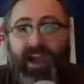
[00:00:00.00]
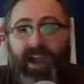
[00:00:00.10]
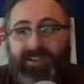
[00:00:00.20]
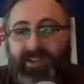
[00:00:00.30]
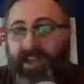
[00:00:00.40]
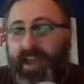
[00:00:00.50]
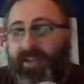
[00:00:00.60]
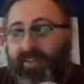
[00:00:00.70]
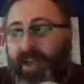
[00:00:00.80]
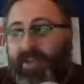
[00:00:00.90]
I still
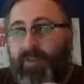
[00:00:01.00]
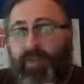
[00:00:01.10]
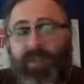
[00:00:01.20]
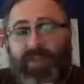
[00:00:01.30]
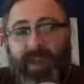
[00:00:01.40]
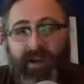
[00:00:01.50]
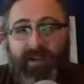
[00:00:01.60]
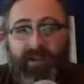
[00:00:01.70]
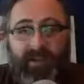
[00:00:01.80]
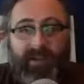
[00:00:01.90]
have to act within
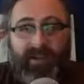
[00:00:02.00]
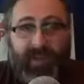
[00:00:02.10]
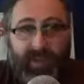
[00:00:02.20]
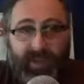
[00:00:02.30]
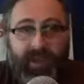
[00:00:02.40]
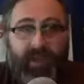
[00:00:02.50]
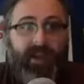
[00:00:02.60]
the